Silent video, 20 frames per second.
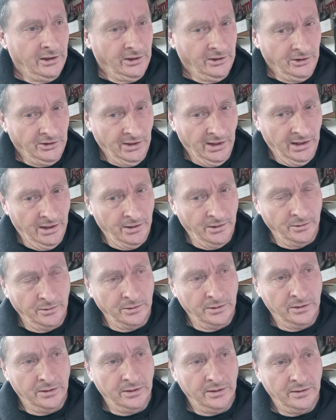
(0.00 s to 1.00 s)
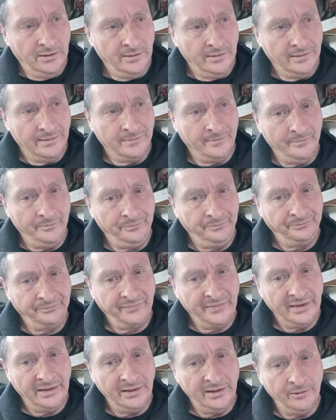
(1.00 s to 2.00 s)
So
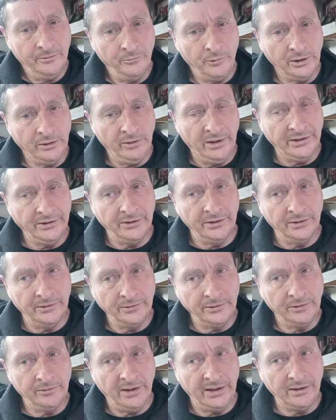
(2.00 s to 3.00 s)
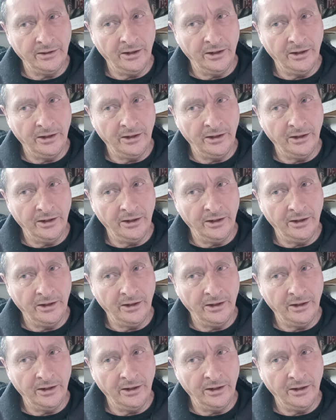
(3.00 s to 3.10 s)
what do? Do I